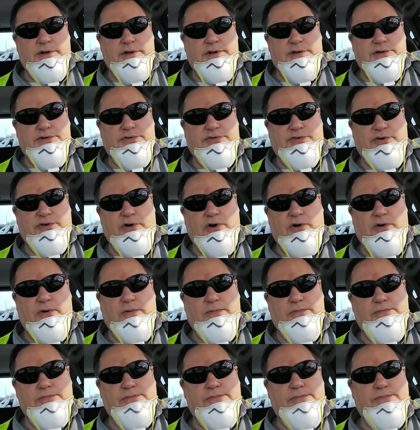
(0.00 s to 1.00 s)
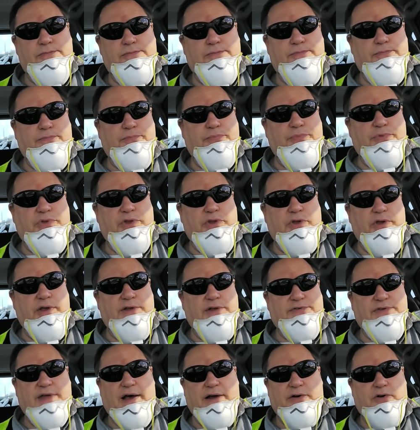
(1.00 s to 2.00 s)
So
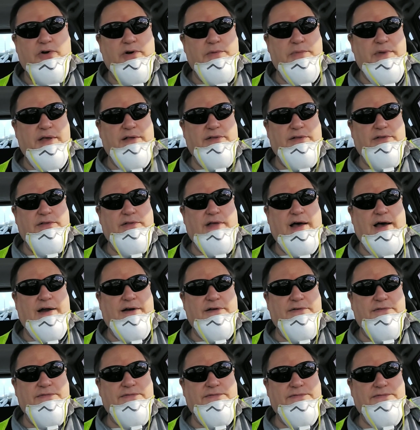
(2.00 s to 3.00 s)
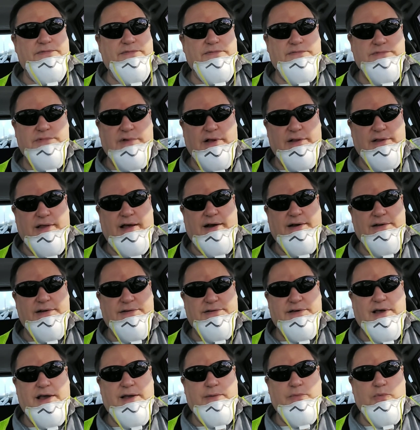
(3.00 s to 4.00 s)
it's not going to be a lot of
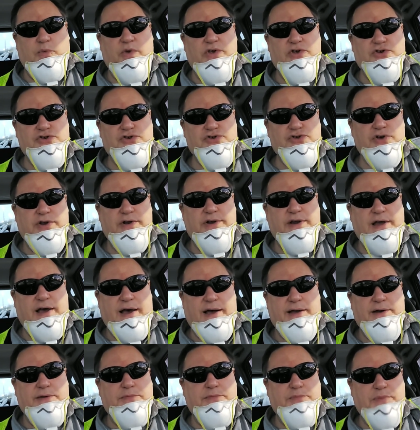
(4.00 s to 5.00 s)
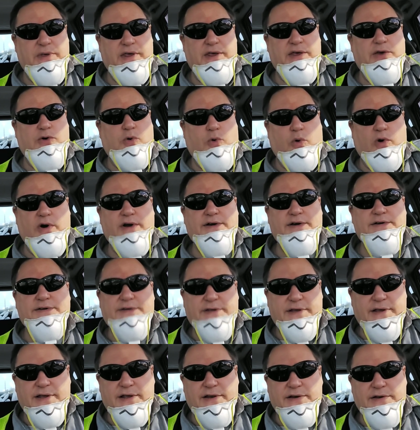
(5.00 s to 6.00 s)
time. We should not be
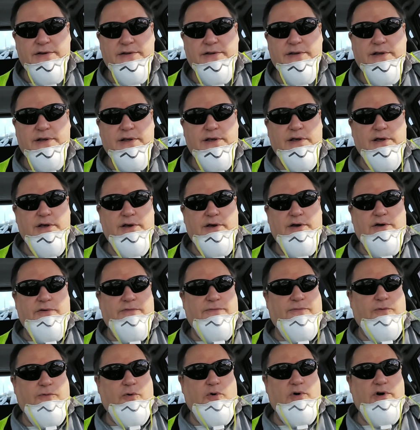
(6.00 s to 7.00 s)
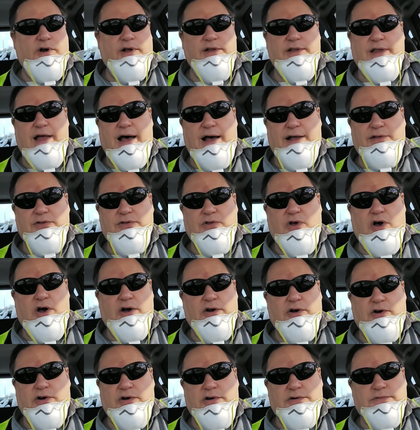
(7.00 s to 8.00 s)
quarantined for a lot
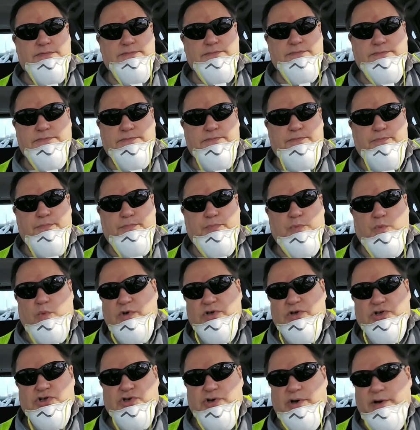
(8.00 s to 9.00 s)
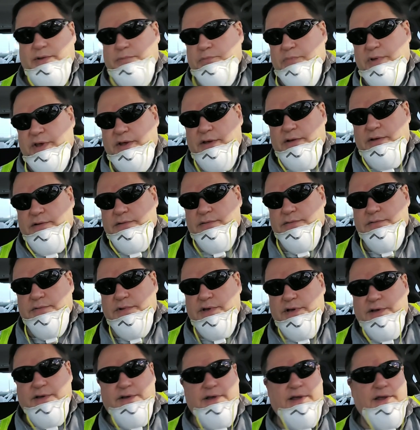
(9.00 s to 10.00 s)
longer. We shouldn't be.
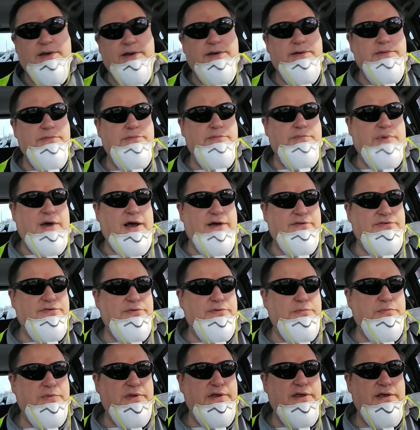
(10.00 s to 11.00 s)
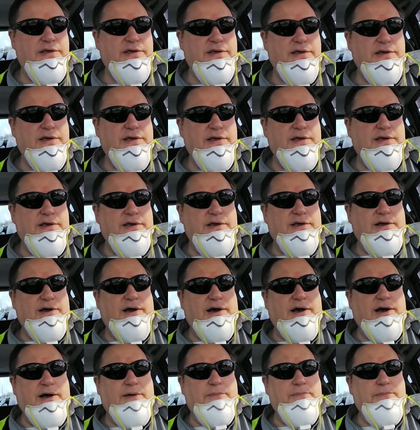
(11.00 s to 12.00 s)
And possibly,
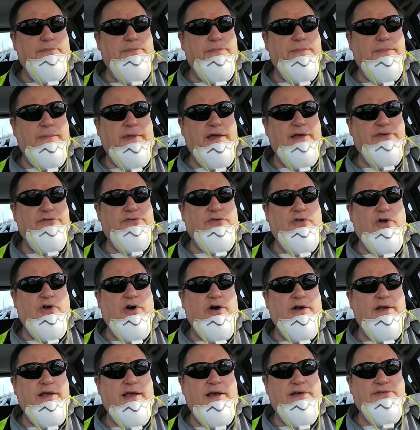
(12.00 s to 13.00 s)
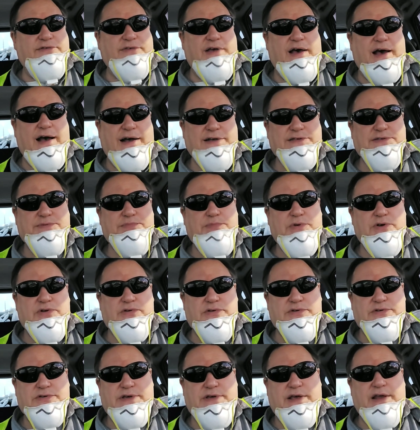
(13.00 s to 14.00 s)
as long as the
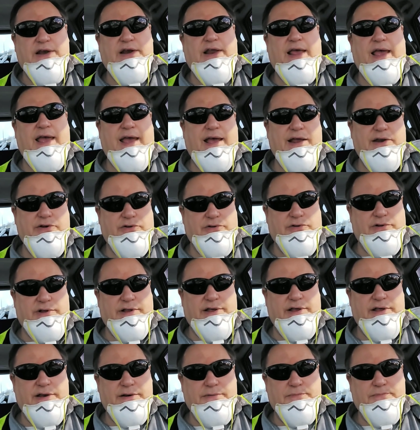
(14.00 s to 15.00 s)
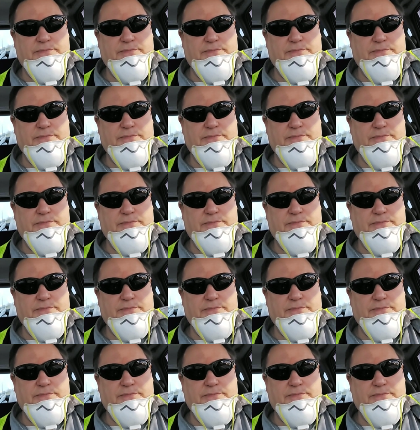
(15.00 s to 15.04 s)
hospitals can handle it,